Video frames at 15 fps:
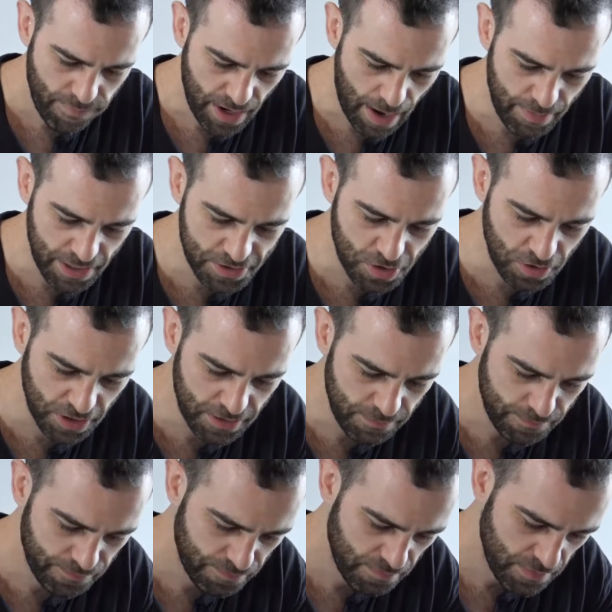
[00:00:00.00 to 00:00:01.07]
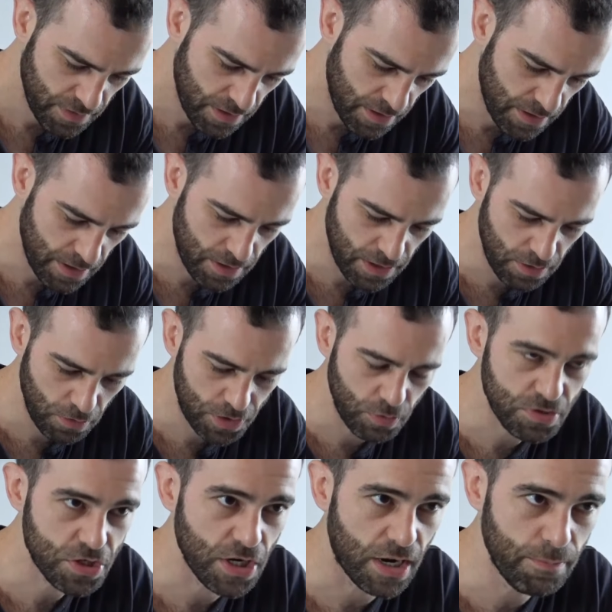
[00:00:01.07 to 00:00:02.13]
I mean, it's good. It'll do
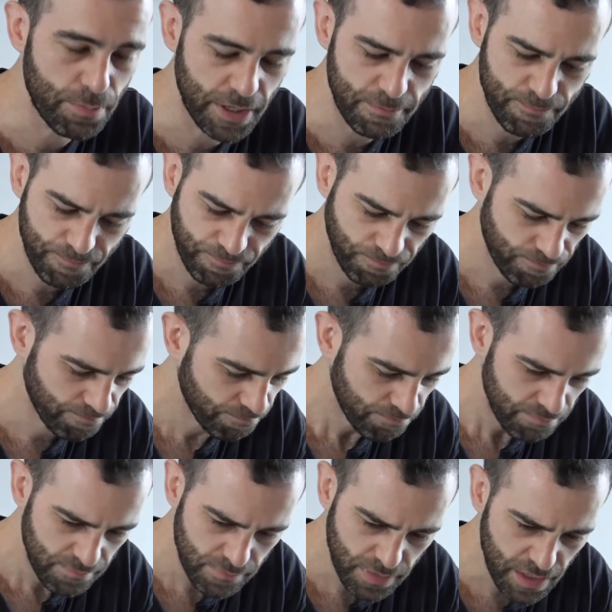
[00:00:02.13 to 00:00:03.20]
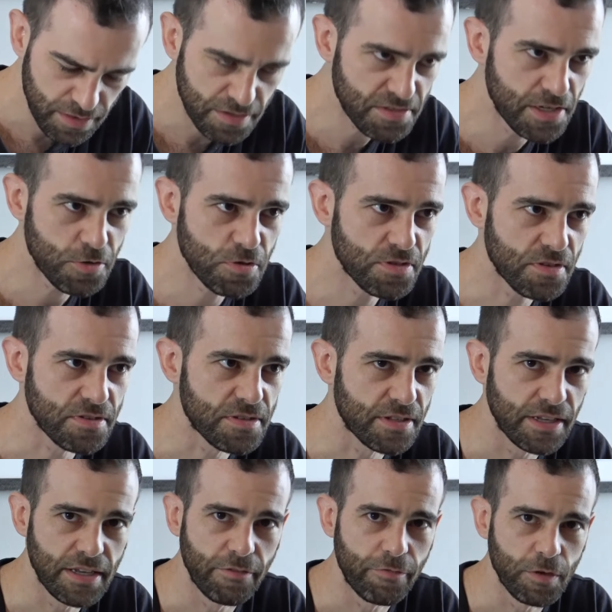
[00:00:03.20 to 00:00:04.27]
its job, but the citrus
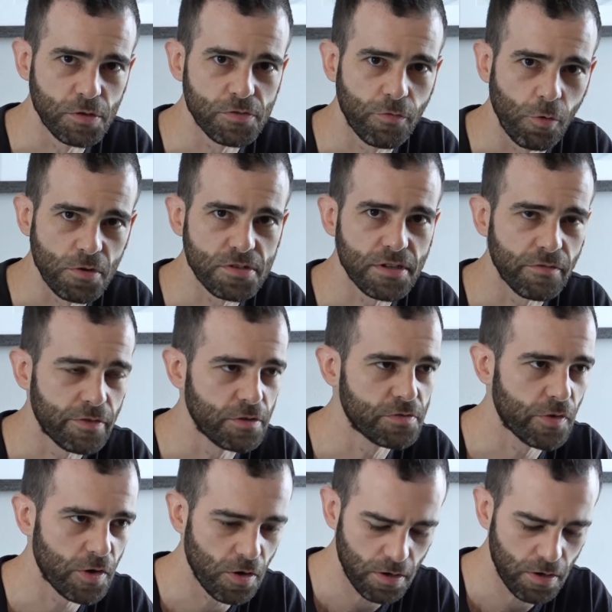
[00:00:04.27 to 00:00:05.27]
doesn't. It feels forced. It feels very